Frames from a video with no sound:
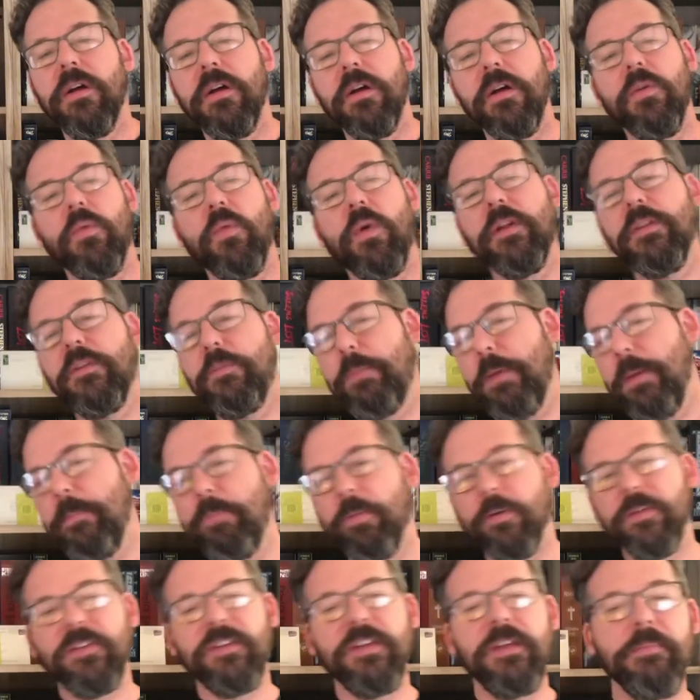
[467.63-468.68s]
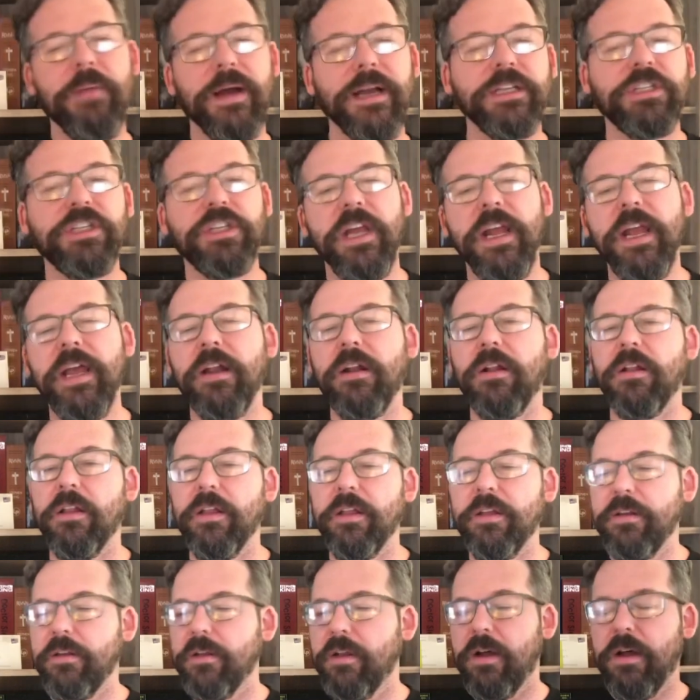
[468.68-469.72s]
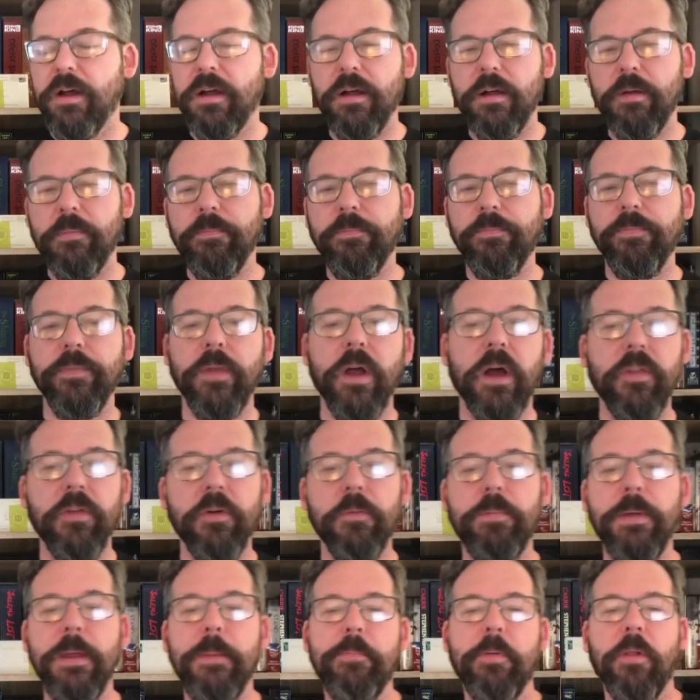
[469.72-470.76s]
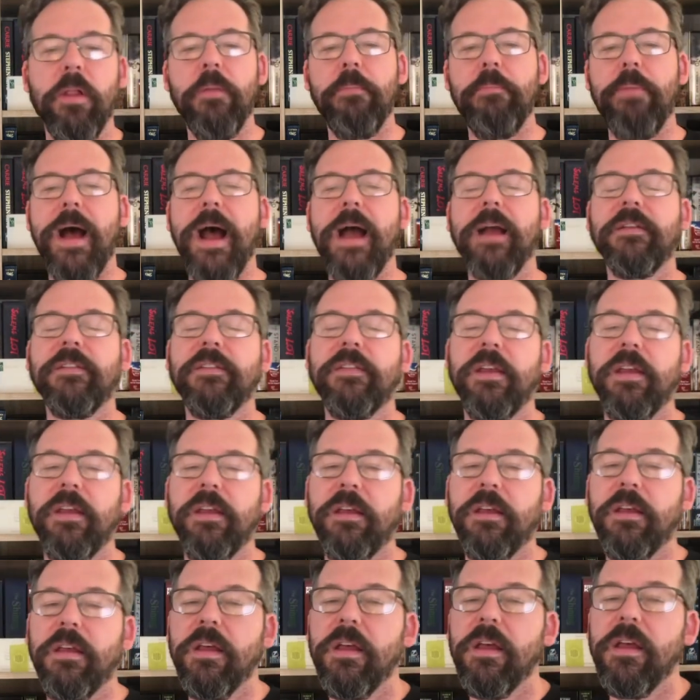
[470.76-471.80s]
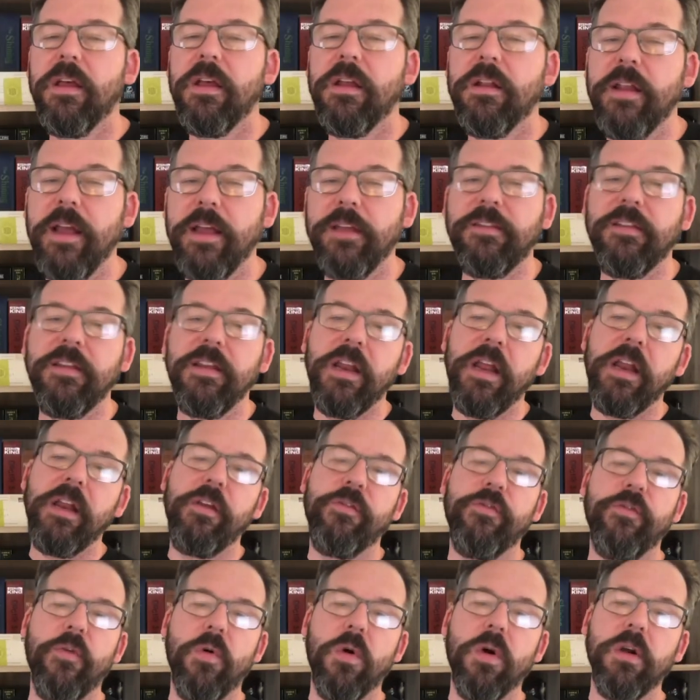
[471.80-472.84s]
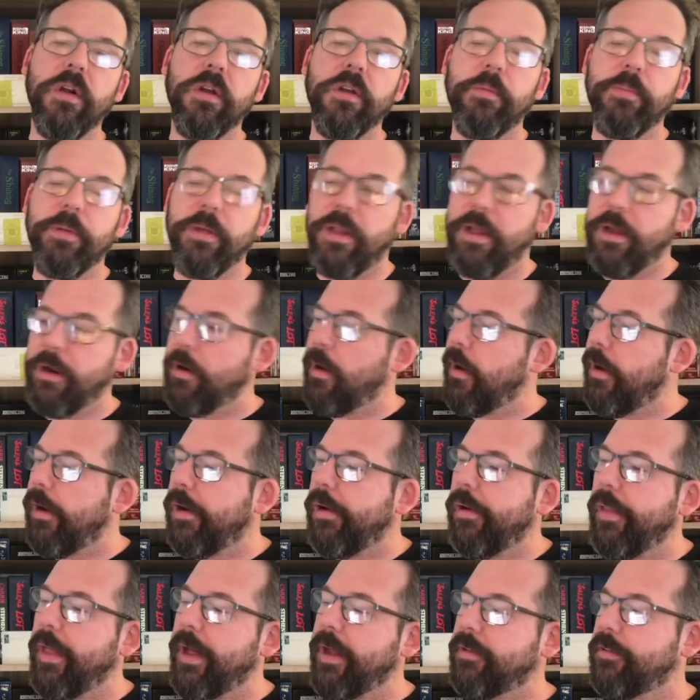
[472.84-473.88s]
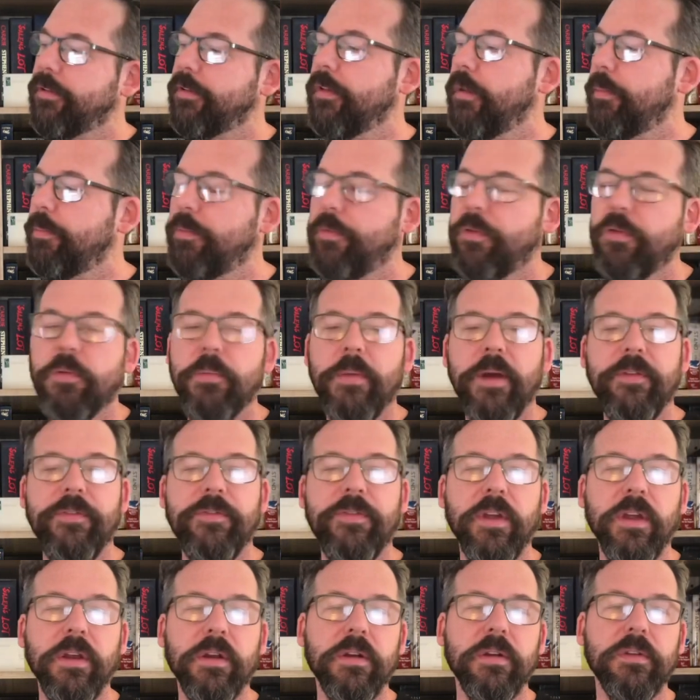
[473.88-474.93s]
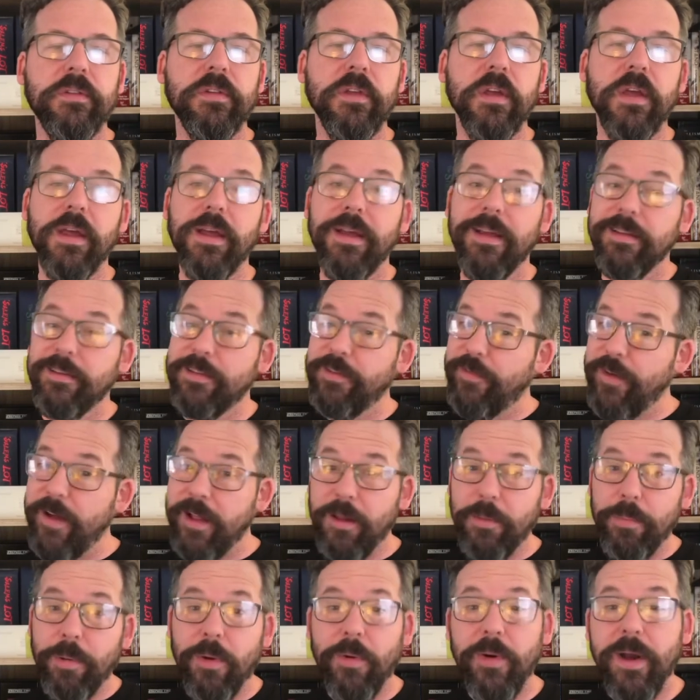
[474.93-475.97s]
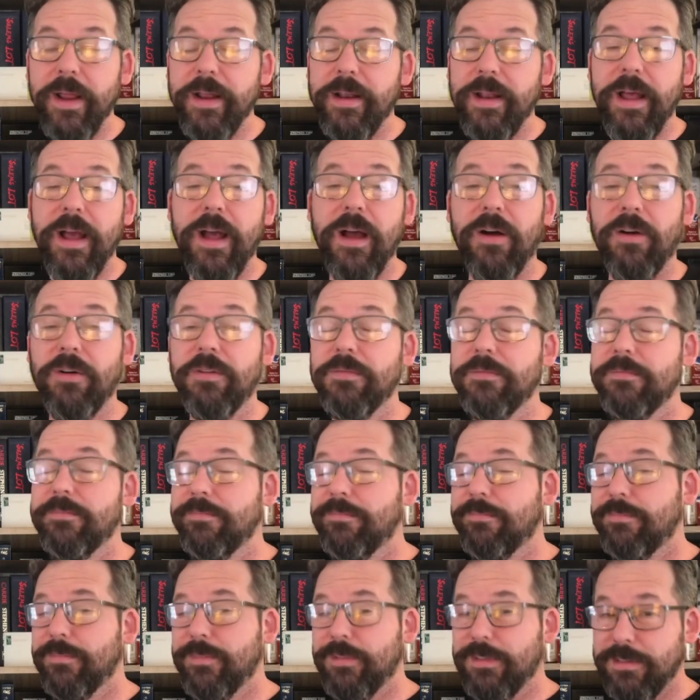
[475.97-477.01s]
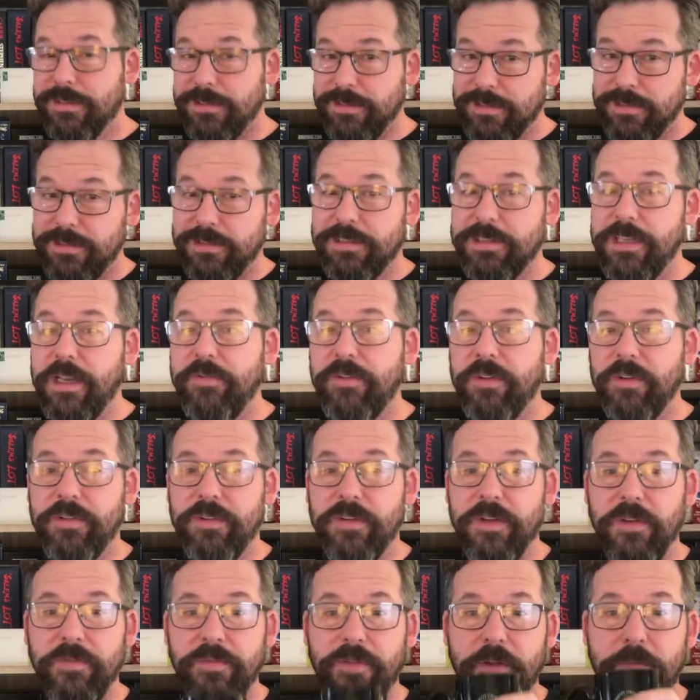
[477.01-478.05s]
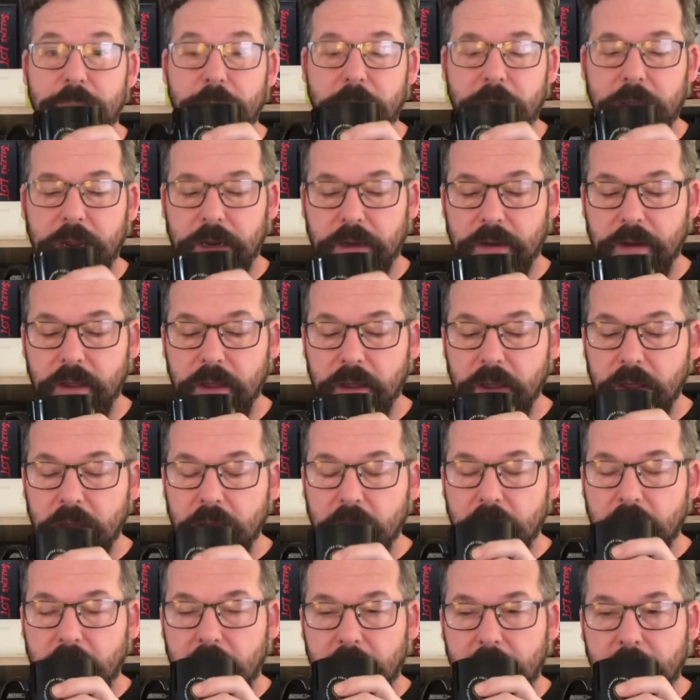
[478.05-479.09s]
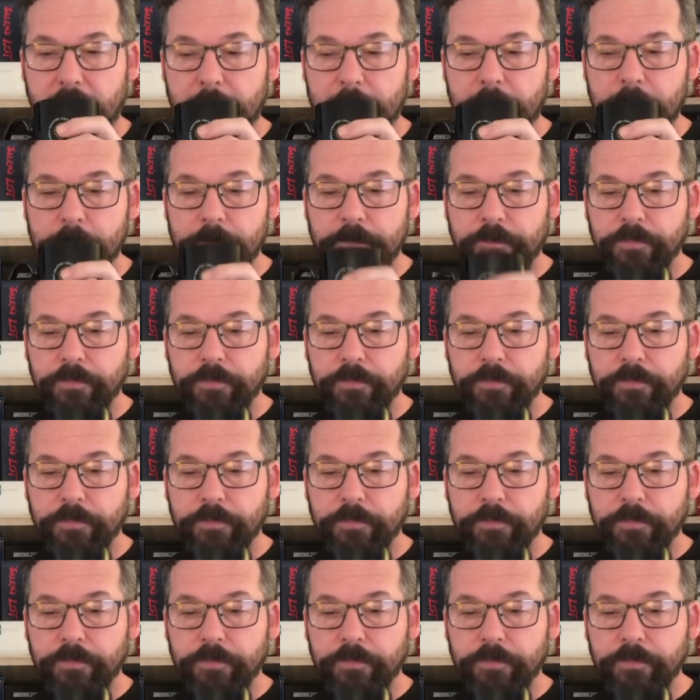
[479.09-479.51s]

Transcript: once people see my channel and um, other people unboxing 1984. You'll be like, oh, that slipped through my fingers. It's available right now. Save yourself the pain. Um,